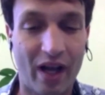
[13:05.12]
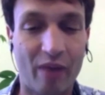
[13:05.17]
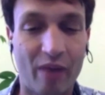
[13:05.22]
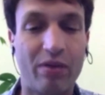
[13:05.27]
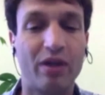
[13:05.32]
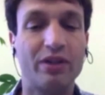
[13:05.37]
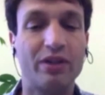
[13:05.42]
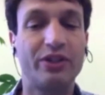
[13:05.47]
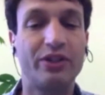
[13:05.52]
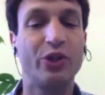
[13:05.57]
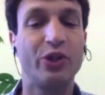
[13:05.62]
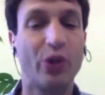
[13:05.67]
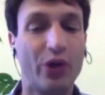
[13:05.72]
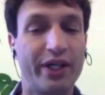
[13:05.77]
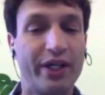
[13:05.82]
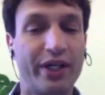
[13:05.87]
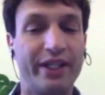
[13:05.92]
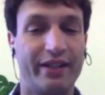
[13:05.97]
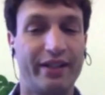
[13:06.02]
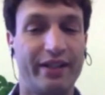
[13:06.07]
about
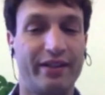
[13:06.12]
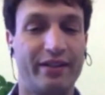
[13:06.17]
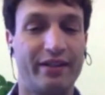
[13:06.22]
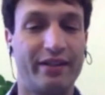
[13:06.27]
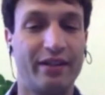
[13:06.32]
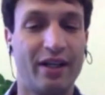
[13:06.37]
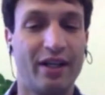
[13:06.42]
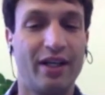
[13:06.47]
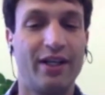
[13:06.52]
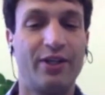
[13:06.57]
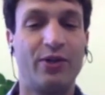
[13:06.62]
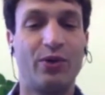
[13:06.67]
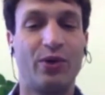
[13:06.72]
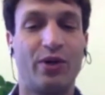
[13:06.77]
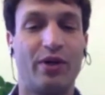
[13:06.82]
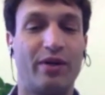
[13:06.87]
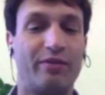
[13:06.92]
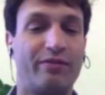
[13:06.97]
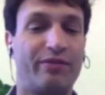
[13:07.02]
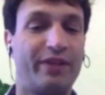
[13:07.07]
your need. You
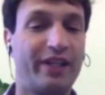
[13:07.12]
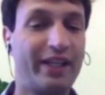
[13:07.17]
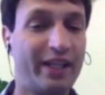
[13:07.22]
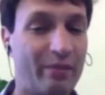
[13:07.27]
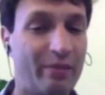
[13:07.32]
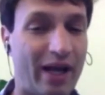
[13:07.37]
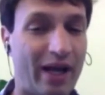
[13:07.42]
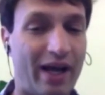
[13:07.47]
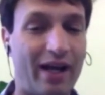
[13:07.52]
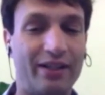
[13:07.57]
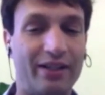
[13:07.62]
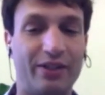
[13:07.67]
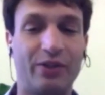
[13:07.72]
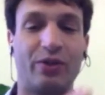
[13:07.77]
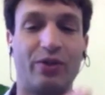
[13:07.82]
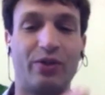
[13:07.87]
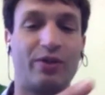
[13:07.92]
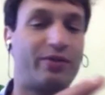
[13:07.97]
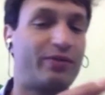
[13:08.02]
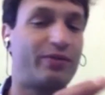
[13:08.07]
are feeling bad,
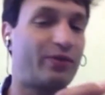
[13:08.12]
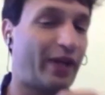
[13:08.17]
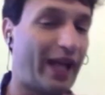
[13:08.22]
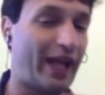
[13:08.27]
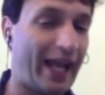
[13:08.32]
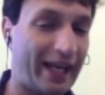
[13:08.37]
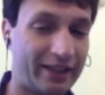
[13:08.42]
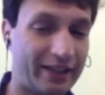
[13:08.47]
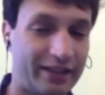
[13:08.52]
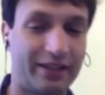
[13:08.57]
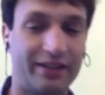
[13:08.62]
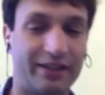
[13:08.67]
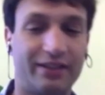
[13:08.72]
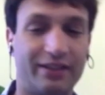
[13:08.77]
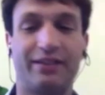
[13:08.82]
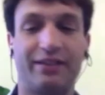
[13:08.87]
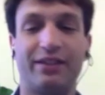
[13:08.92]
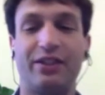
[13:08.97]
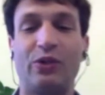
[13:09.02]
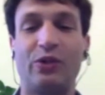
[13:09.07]
you're
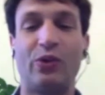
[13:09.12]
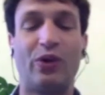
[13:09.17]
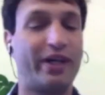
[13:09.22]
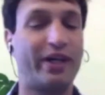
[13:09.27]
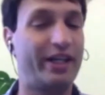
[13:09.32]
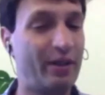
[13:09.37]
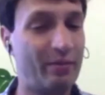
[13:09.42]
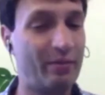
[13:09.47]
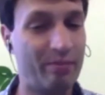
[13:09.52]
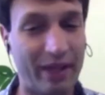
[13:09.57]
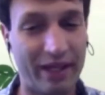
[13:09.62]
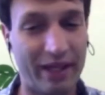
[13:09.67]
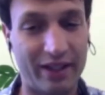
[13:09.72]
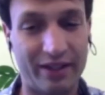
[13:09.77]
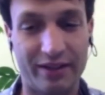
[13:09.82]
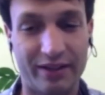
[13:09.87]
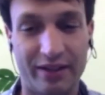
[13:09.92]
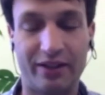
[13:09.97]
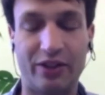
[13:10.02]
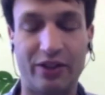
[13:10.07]
anxious, you are
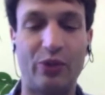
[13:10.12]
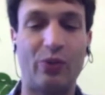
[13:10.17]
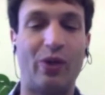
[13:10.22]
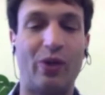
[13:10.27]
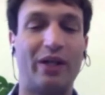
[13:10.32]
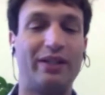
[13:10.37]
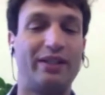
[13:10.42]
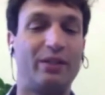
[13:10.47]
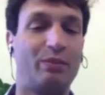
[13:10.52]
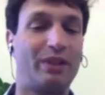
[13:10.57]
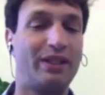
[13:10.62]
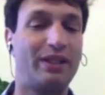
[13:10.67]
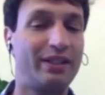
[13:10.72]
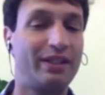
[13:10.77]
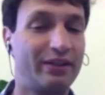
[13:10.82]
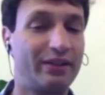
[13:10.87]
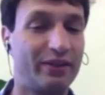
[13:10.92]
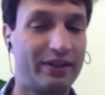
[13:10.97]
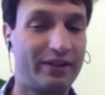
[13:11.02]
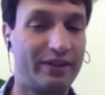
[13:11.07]
impatient, you want
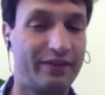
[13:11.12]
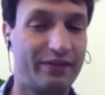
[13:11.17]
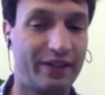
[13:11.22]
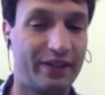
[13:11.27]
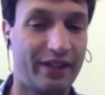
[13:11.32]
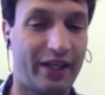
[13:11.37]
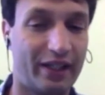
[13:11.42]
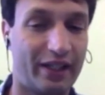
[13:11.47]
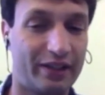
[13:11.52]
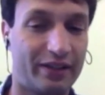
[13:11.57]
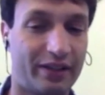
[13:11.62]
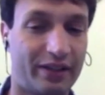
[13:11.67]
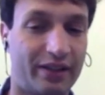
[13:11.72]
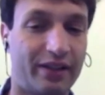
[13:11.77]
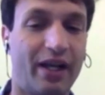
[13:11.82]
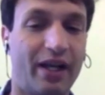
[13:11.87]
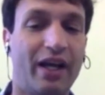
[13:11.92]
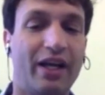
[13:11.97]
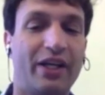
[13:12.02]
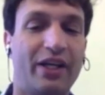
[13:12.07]
immediate gratification,
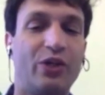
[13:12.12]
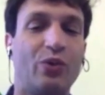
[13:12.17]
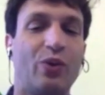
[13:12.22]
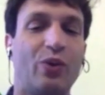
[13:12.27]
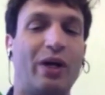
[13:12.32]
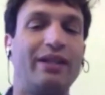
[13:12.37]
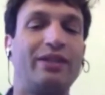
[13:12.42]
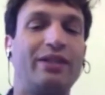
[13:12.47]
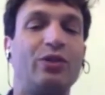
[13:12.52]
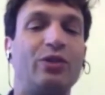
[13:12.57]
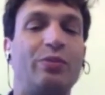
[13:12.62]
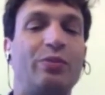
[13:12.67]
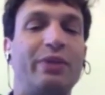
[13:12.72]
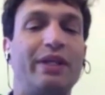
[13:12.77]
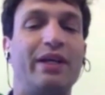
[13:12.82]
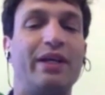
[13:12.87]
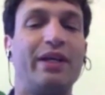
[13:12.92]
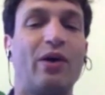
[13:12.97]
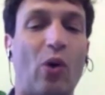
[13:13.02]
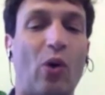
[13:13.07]
you want it to
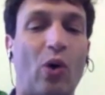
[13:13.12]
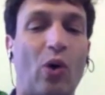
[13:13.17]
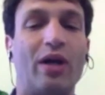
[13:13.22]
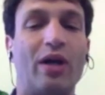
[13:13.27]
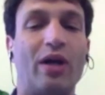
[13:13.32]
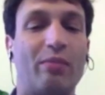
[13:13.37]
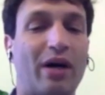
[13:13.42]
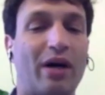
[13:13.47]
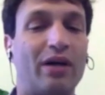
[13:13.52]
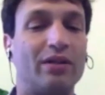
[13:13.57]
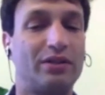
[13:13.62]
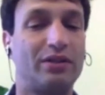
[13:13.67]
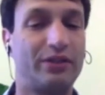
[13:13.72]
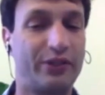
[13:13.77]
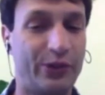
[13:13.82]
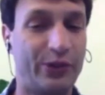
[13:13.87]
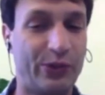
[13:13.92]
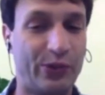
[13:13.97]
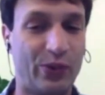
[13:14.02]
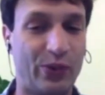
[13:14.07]
be all about
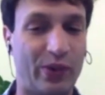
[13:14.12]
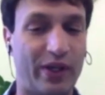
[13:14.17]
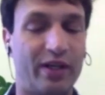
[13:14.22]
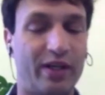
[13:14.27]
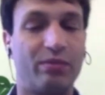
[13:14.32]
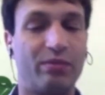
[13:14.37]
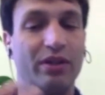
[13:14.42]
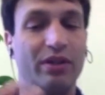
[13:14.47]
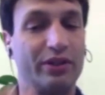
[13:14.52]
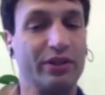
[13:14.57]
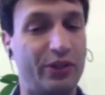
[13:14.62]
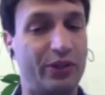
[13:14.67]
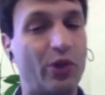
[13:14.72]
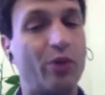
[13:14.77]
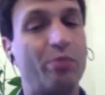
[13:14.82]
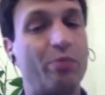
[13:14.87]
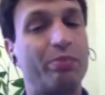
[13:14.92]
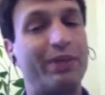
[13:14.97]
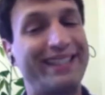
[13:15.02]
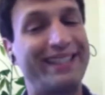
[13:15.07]
you and about
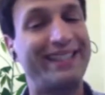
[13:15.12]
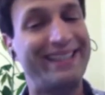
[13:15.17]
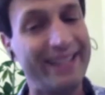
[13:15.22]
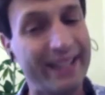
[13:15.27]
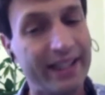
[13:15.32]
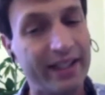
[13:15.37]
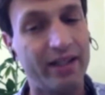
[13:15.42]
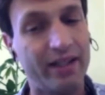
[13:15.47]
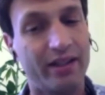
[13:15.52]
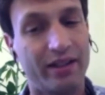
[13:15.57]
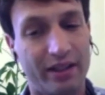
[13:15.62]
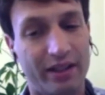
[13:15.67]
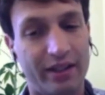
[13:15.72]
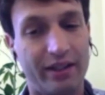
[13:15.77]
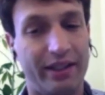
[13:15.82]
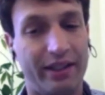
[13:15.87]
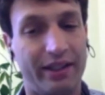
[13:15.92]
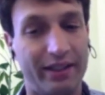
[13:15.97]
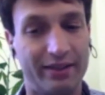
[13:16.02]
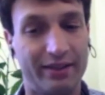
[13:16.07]
your particular
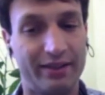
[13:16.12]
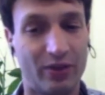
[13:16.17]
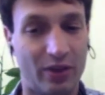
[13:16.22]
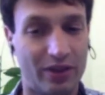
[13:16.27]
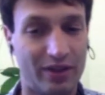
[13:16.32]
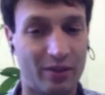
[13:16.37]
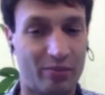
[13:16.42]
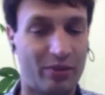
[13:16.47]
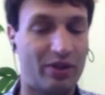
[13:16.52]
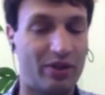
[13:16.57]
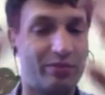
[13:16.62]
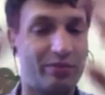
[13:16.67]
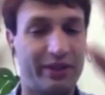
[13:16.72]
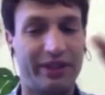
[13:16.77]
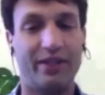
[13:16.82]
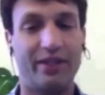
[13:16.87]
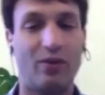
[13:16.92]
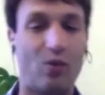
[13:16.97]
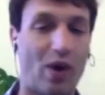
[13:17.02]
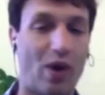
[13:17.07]
needs, not about
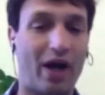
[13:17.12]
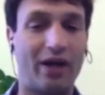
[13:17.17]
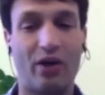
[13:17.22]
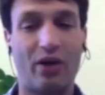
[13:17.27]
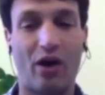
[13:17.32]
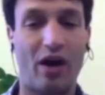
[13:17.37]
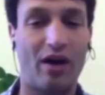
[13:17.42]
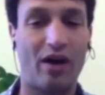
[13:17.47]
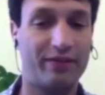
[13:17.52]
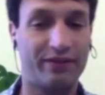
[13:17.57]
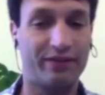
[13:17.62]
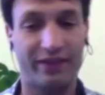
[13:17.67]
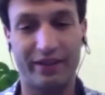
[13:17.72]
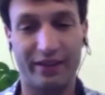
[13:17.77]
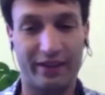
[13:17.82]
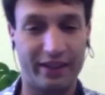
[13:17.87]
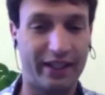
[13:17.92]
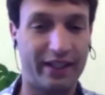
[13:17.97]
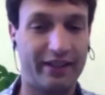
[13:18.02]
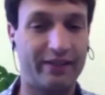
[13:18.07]
being one off and
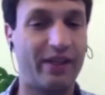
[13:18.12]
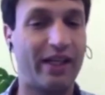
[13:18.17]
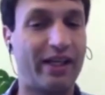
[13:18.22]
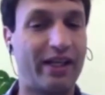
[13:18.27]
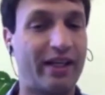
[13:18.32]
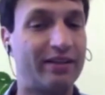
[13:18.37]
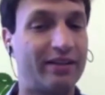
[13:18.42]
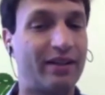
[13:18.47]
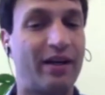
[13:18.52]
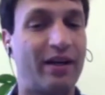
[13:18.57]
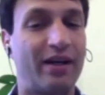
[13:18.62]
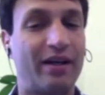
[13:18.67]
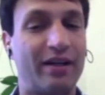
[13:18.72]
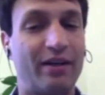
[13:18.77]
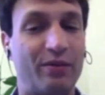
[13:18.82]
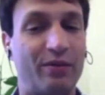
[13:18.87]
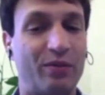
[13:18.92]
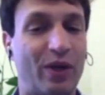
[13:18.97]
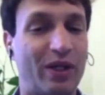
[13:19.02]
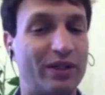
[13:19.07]
get like a,
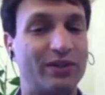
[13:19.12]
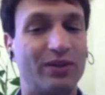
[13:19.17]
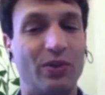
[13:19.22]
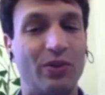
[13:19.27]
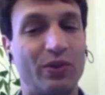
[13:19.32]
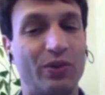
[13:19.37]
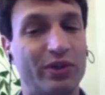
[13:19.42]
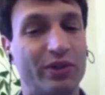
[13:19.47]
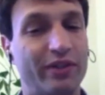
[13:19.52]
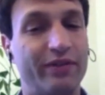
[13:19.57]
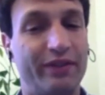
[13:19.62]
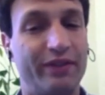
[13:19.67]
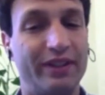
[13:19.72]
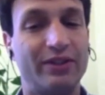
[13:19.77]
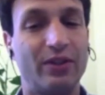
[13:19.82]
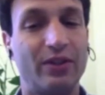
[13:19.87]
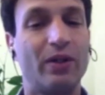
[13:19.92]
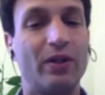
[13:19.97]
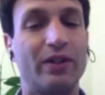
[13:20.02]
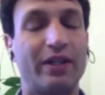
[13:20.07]
a, a one solution
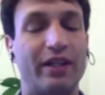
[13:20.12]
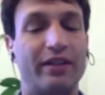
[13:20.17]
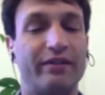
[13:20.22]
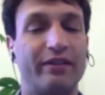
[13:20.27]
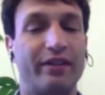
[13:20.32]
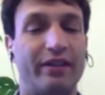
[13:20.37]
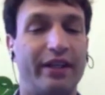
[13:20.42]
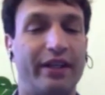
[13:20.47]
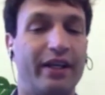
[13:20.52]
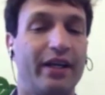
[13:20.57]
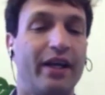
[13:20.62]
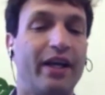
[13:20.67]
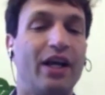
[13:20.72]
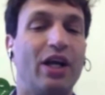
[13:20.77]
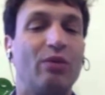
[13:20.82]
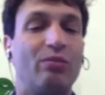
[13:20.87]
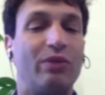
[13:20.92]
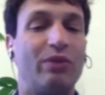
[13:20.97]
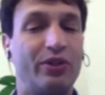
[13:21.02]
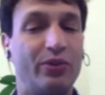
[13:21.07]
fits all kind of a thing,
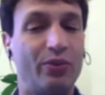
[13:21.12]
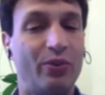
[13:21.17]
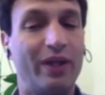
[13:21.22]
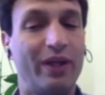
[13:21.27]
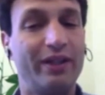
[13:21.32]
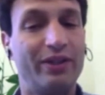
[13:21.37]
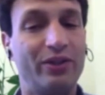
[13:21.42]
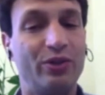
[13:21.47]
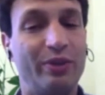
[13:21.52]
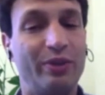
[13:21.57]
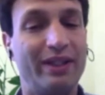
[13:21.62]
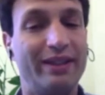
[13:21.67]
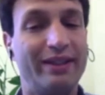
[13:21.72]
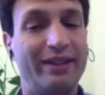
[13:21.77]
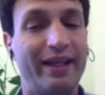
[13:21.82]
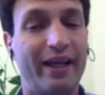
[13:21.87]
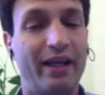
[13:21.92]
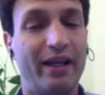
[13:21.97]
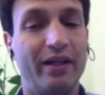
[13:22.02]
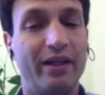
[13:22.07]
but you want it to be
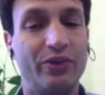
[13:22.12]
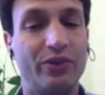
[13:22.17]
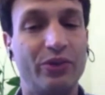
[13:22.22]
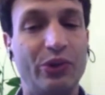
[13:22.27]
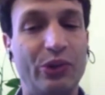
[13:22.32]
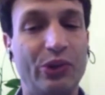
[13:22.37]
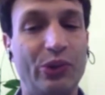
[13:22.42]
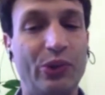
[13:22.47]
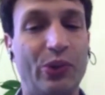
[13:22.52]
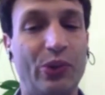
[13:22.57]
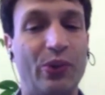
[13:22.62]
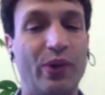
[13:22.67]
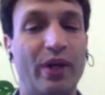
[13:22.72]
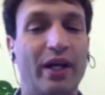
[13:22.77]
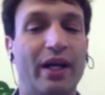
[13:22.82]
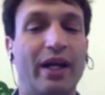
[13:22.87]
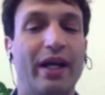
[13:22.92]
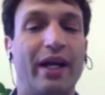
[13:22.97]
tailored to you.